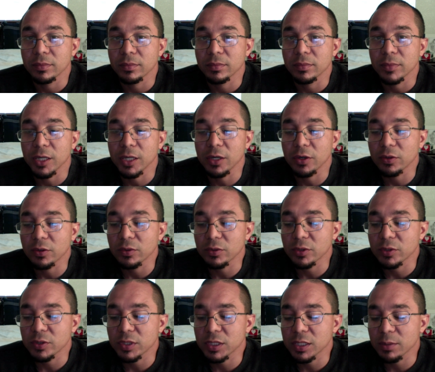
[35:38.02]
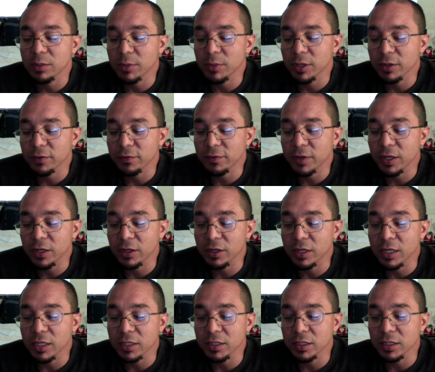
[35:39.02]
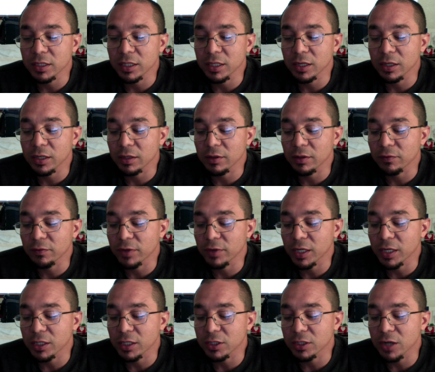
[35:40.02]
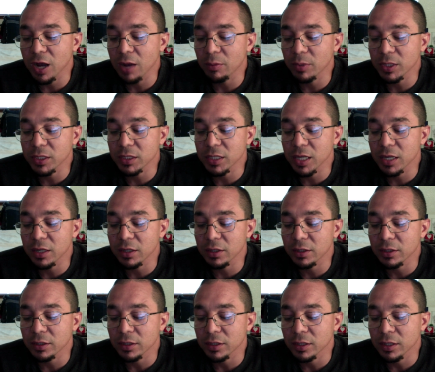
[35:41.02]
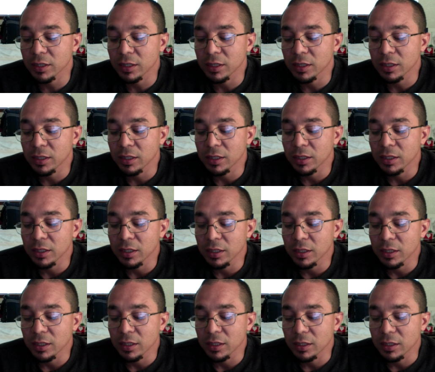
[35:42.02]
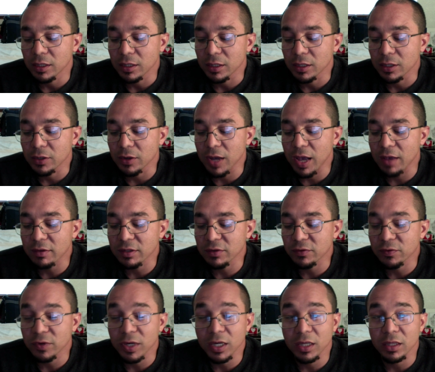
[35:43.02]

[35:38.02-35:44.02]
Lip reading: You know, you see a motherfucker hustling in the fucking shopping center. You know, have some fucking